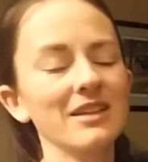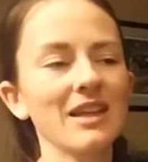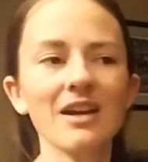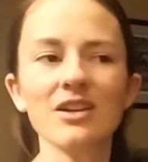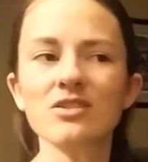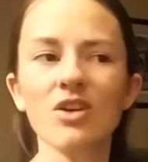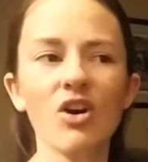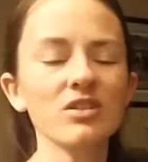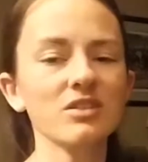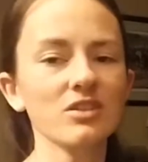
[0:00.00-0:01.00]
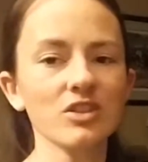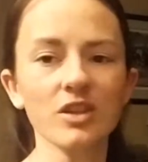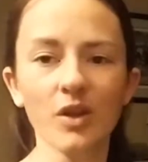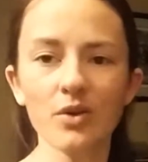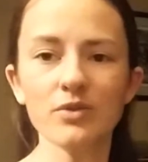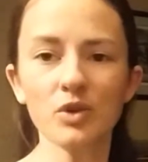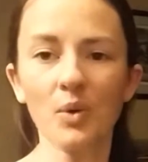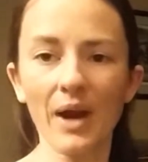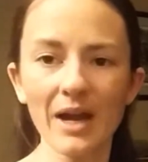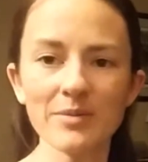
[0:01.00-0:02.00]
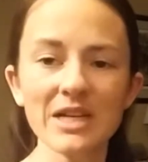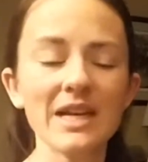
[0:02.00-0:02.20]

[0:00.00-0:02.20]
That is all such a load of crap.